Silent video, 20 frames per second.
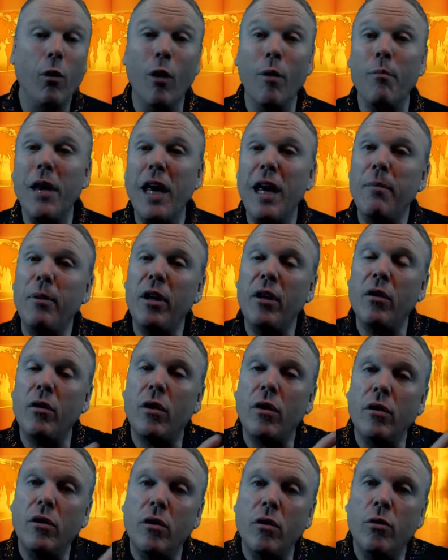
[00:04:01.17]
or maybe
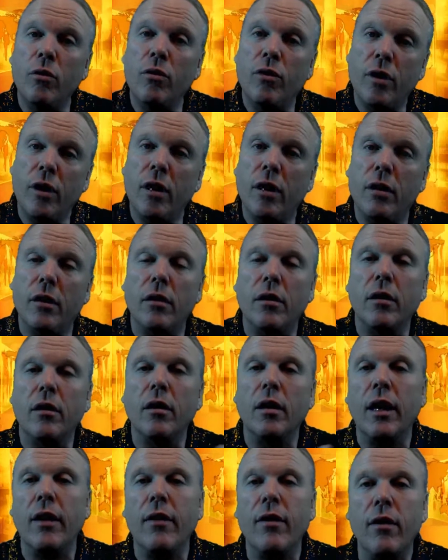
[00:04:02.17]
you can use it
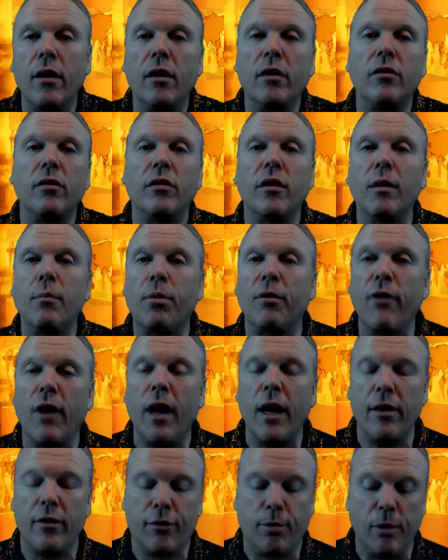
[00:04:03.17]
in this and
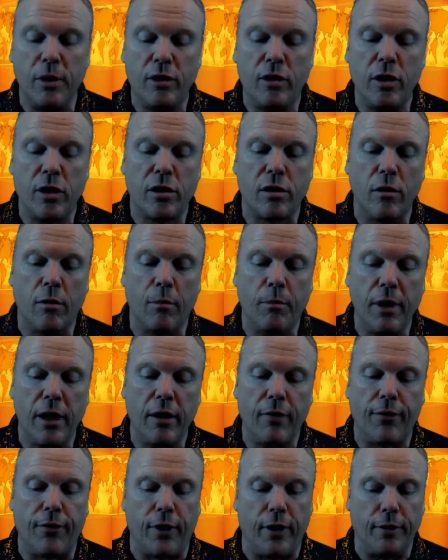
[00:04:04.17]
provide some additional
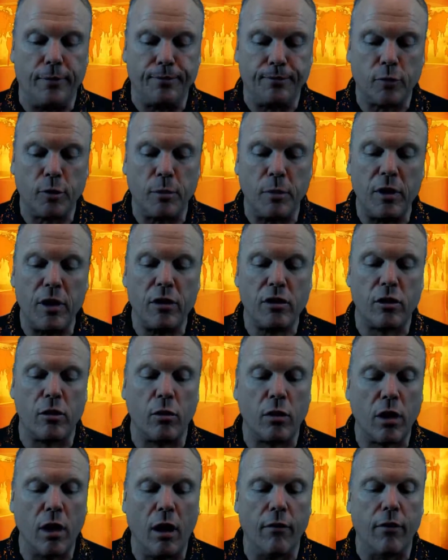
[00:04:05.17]
benefit, some
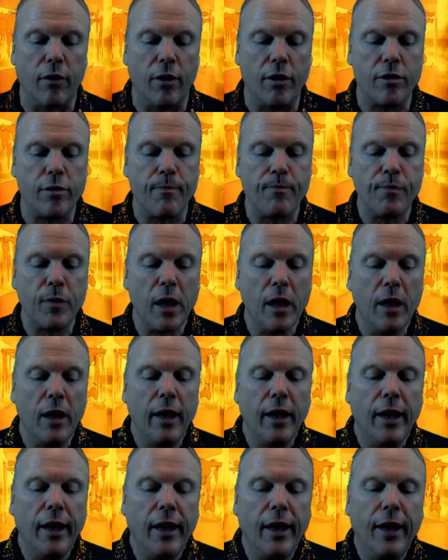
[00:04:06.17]
additional coverage.
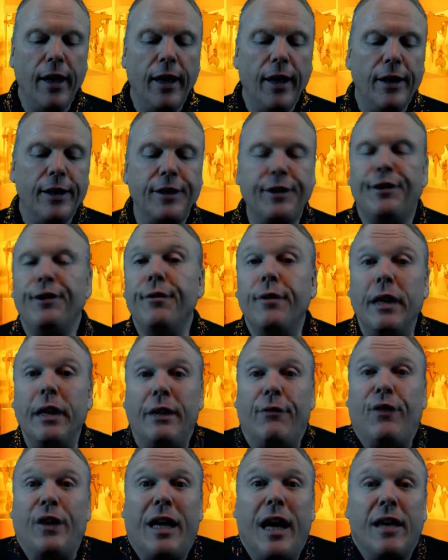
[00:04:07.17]
Shoot,
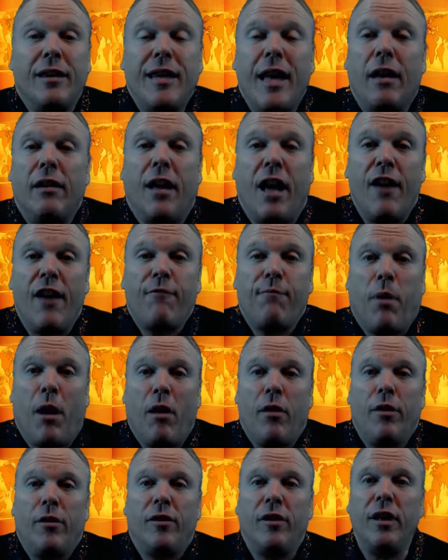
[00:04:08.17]
if you got that life
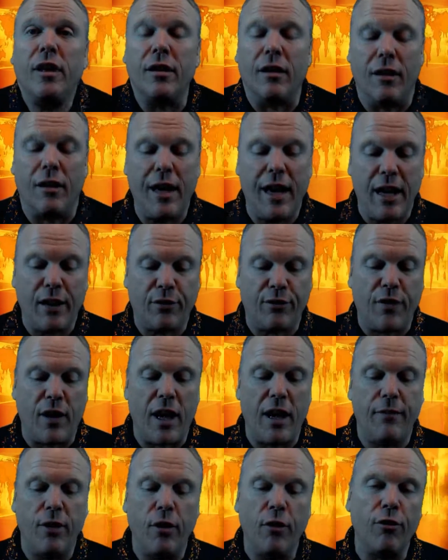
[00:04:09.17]
policy in the last
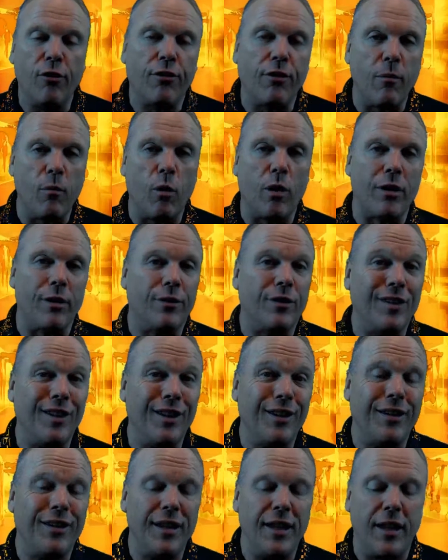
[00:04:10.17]
5 years from one of
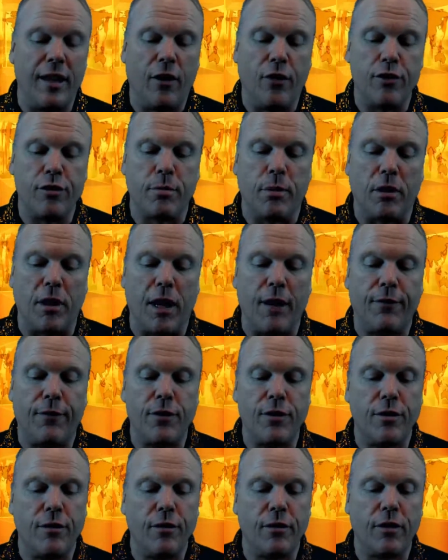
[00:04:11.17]
60 eligible
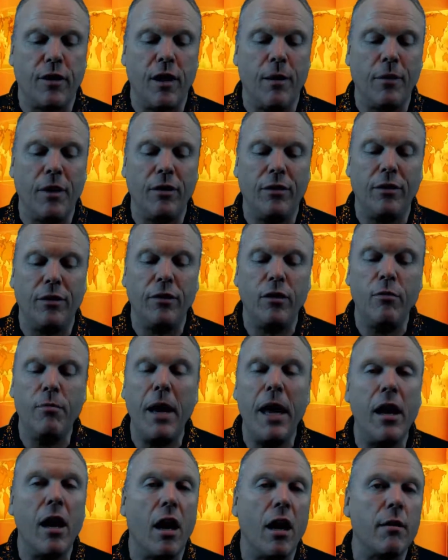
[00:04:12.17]
life insurance companies, you
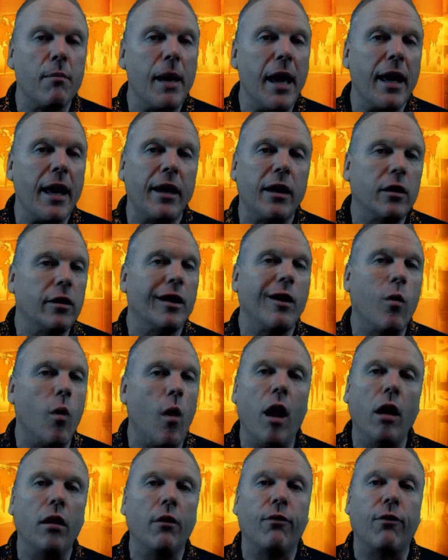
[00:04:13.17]
may automatically
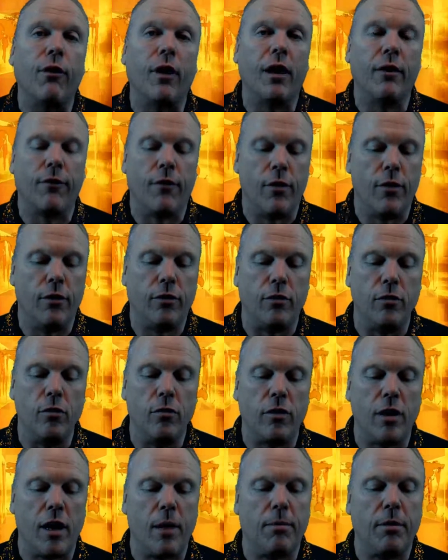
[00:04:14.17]
qualify for this
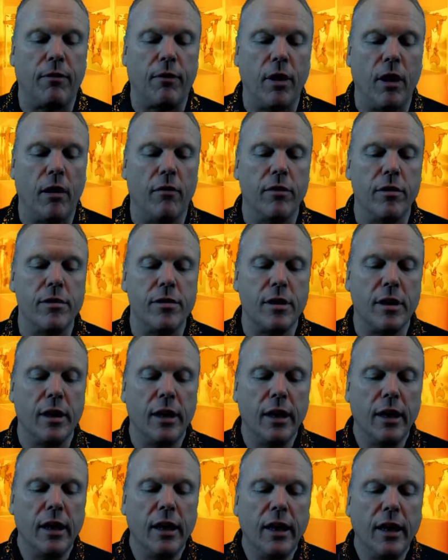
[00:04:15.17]
new type of coverage.